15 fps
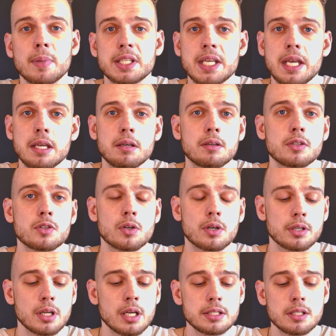but hey, you're
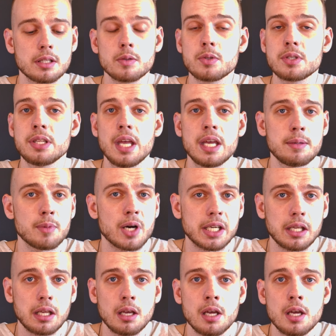not losing any
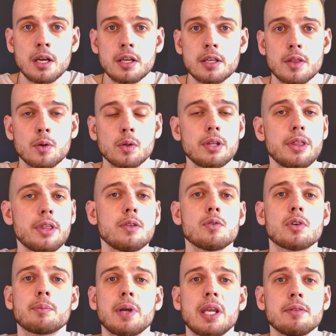money. The only thing you
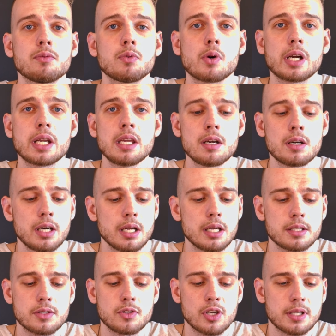are paying for here
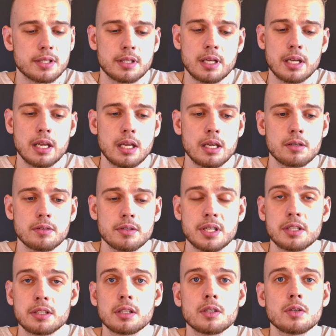is just a
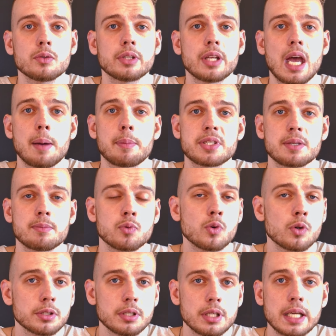standalone app
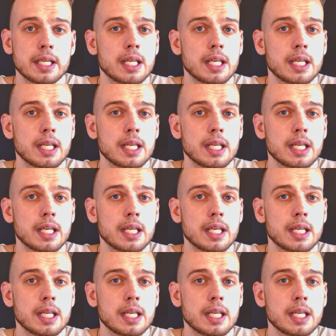support, and